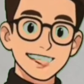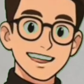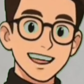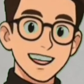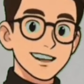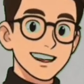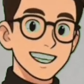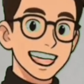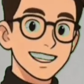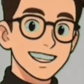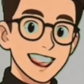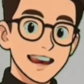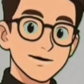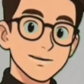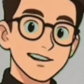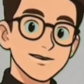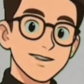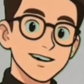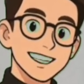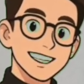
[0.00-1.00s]
min,
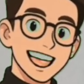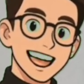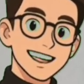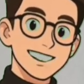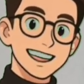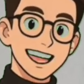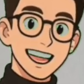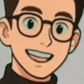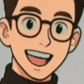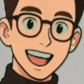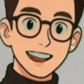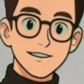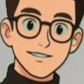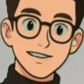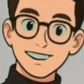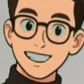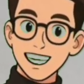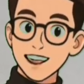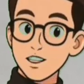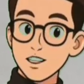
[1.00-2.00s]
y
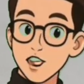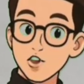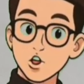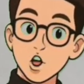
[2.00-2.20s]
longitudinal.